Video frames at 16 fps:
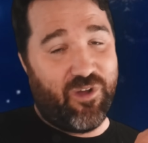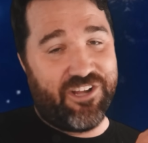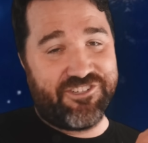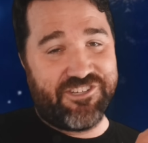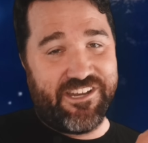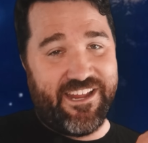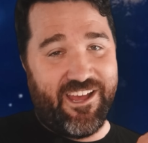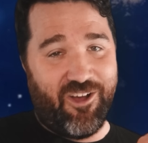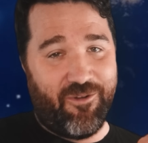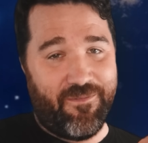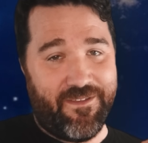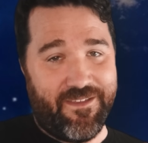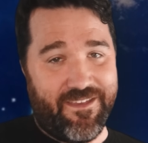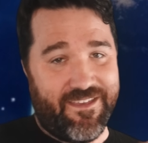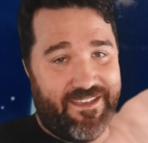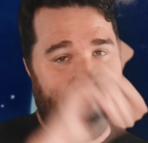to watch it now,
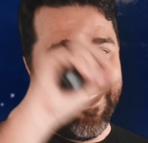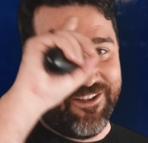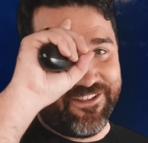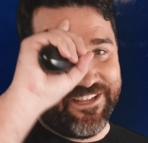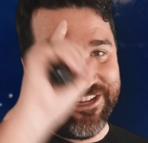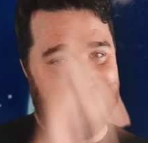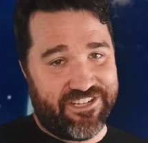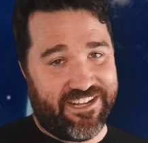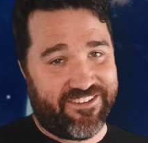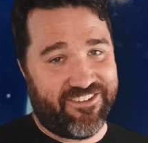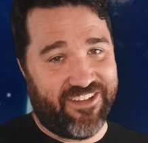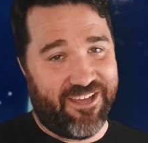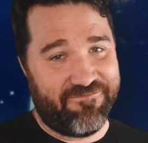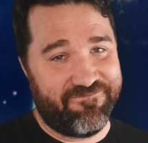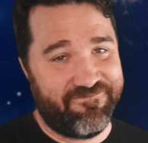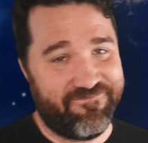and I'll catch you next
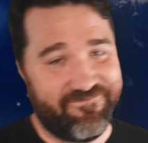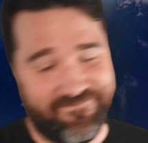time.